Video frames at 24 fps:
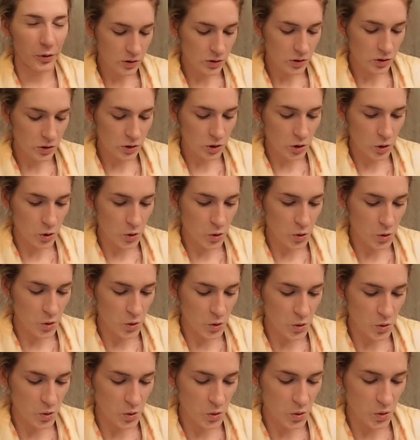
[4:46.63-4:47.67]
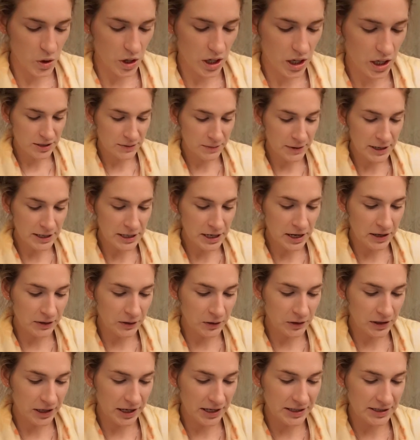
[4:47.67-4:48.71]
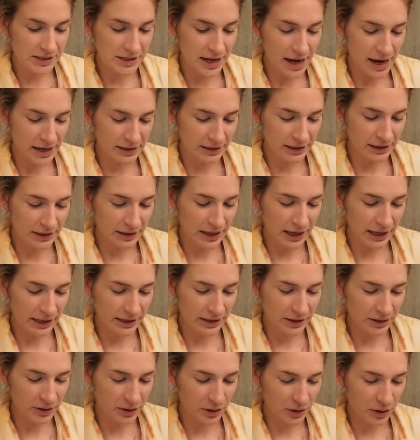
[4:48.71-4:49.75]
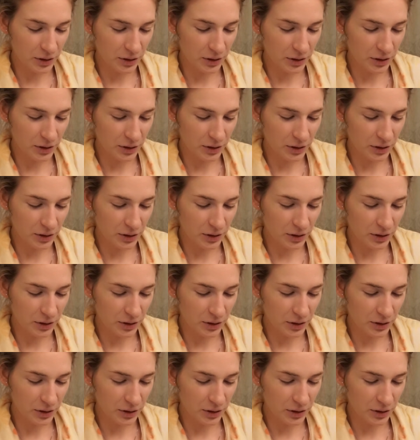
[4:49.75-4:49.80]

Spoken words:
so it might not look exactly like